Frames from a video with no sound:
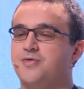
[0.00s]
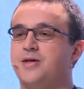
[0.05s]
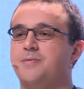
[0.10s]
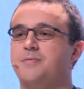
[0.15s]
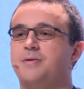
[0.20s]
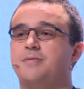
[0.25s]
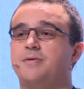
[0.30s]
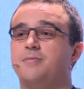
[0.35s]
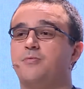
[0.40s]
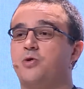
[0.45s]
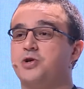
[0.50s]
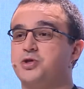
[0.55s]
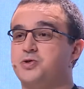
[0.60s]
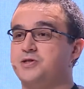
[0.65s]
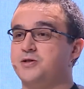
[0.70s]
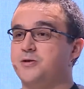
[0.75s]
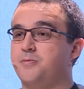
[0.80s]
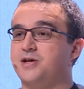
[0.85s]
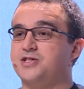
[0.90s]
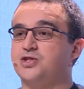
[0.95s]
They may be more
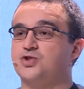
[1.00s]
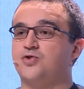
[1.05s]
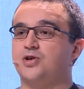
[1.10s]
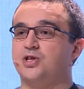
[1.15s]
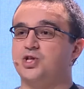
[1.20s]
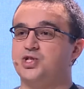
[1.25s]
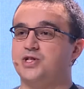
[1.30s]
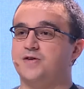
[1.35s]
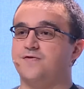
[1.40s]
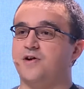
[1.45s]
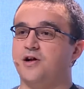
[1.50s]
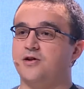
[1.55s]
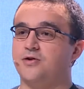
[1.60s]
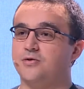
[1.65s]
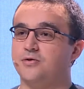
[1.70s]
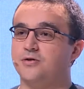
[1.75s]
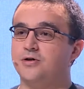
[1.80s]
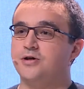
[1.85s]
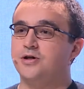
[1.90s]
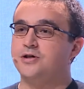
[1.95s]
interesting about strategic
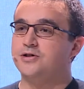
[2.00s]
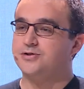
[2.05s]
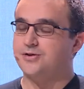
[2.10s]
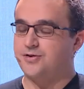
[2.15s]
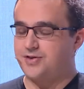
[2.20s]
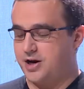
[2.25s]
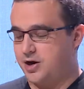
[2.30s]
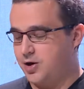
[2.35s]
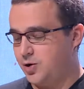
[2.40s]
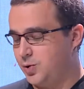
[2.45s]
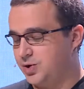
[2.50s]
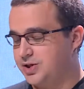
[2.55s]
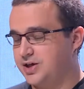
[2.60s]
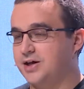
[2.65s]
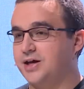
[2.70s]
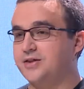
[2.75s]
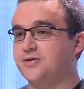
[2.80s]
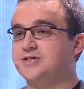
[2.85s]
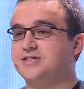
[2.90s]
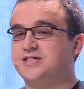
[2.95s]
value. So they're not
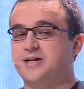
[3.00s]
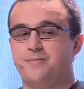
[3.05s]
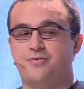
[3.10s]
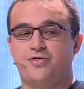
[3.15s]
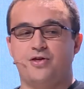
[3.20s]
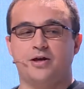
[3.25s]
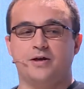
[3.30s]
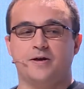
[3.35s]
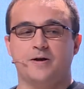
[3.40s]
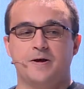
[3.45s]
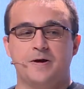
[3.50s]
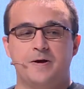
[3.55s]
looking at the same thing.